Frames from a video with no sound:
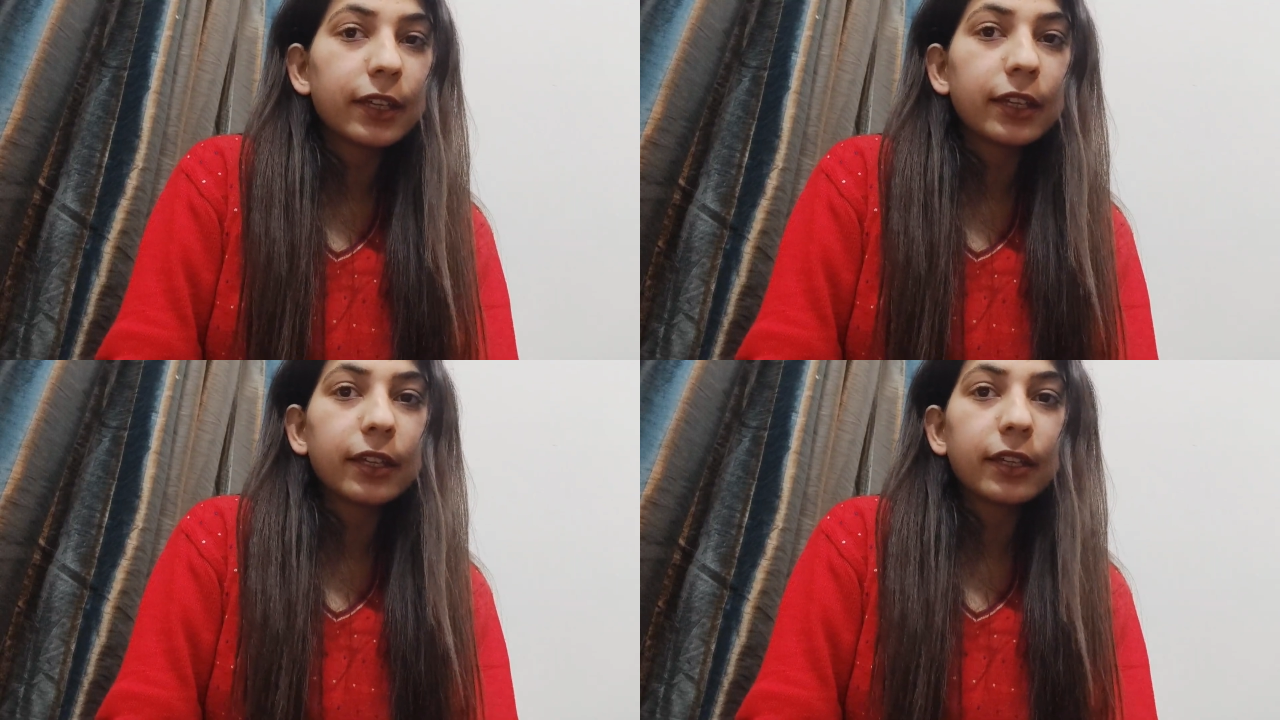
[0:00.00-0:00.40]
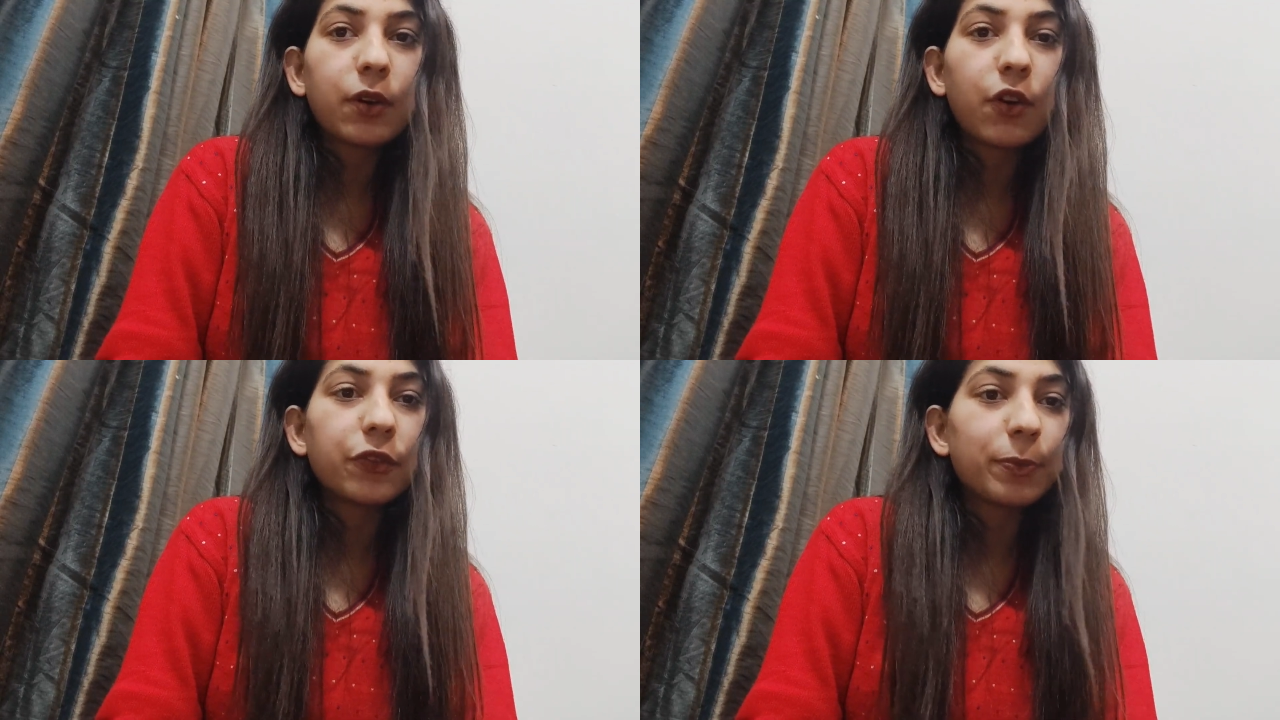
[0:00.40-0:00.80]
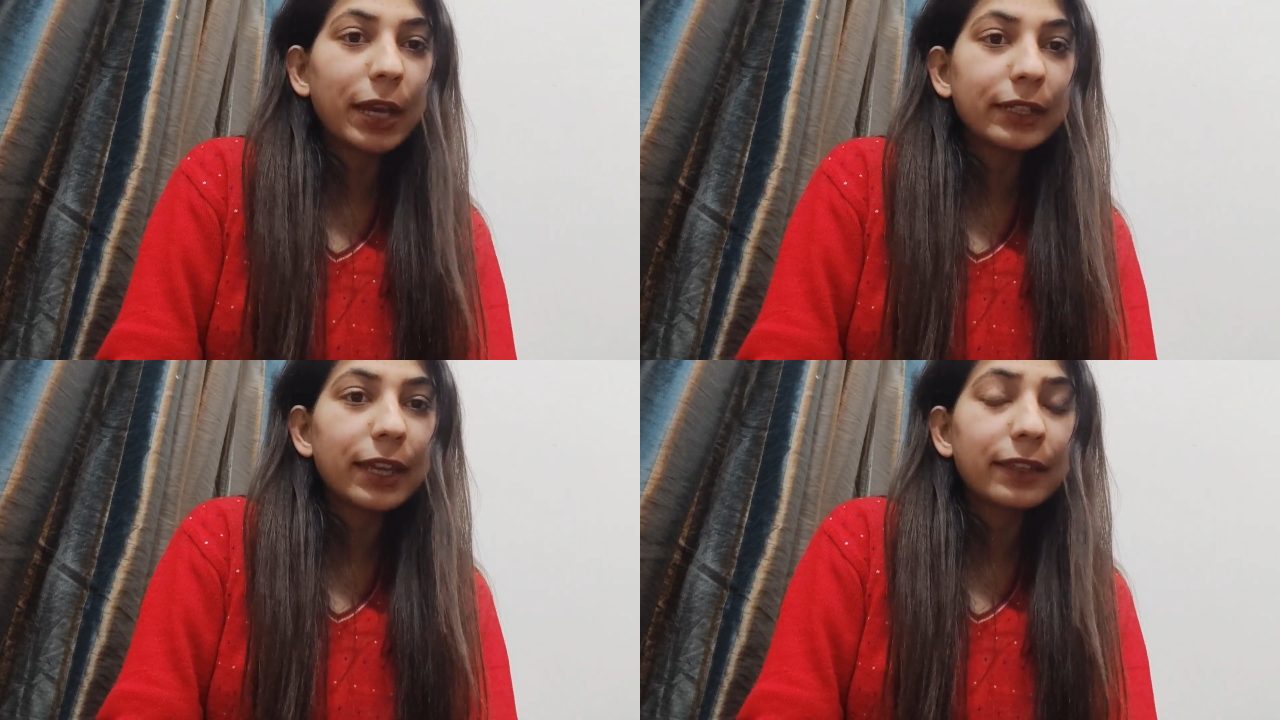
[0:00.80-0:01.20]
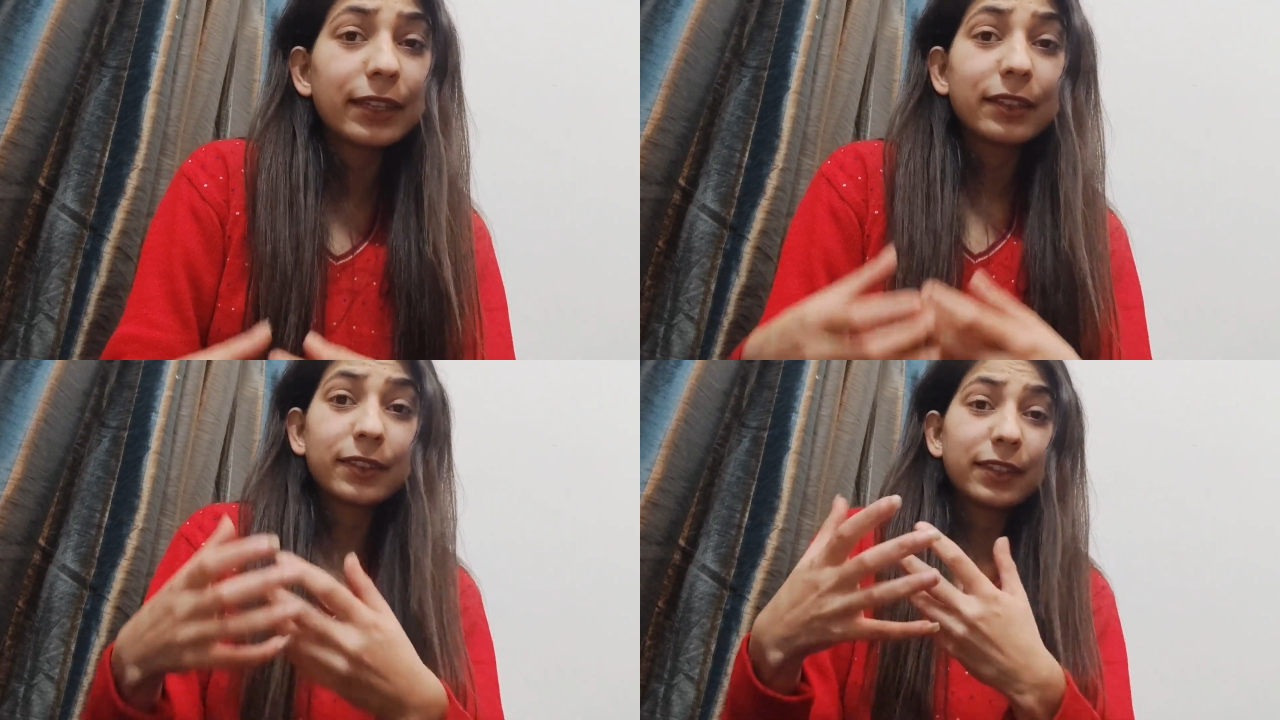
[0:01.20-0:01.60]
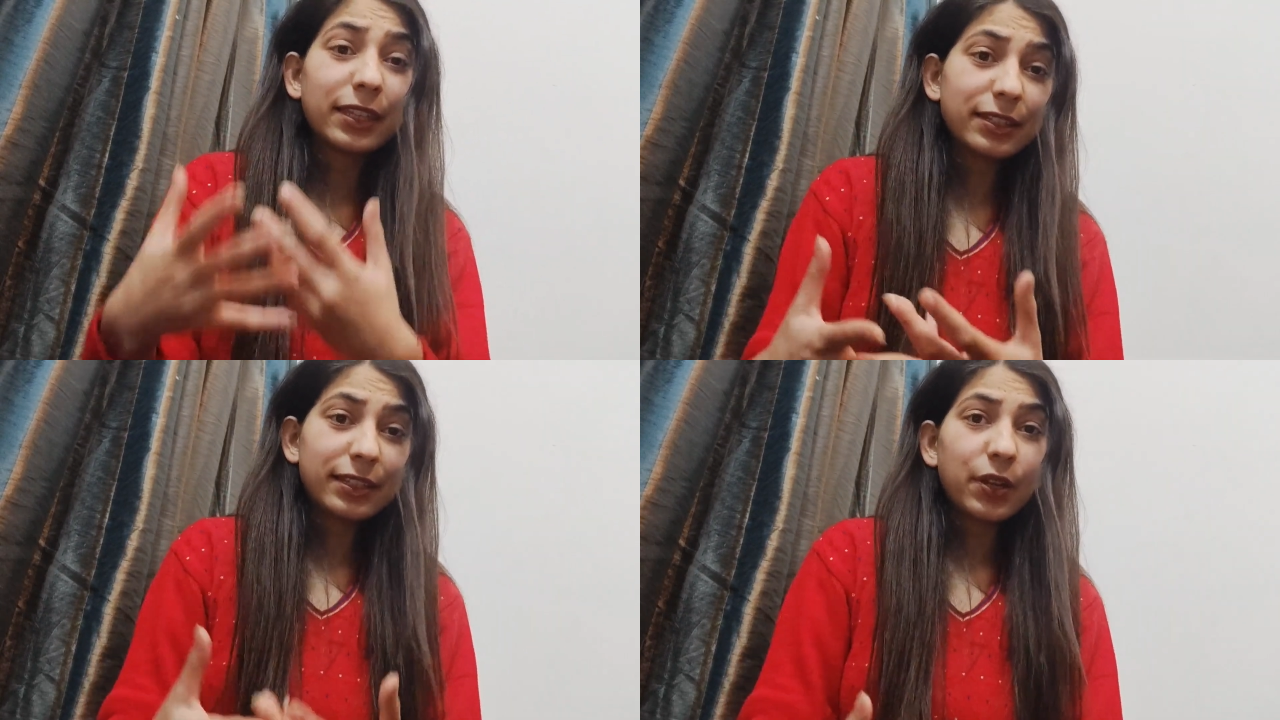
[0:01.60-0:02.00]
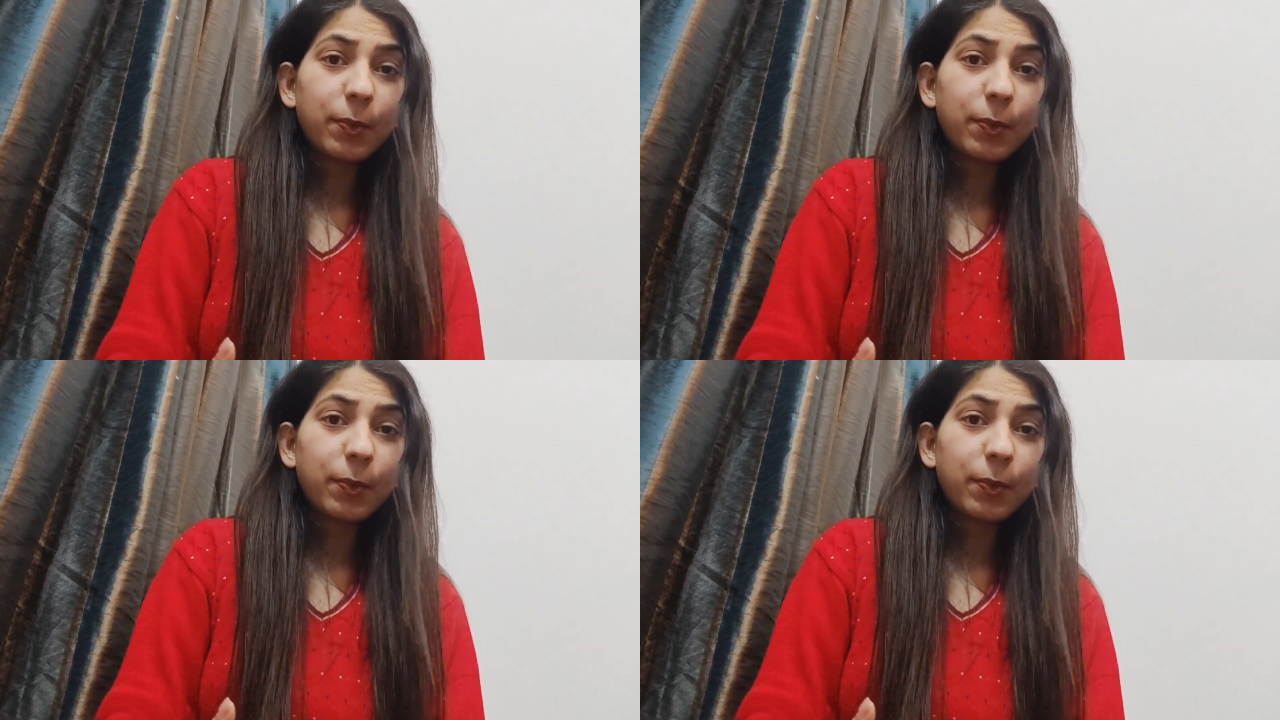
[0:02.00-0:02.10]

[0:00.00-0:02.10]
of bacteria is it's a single-celled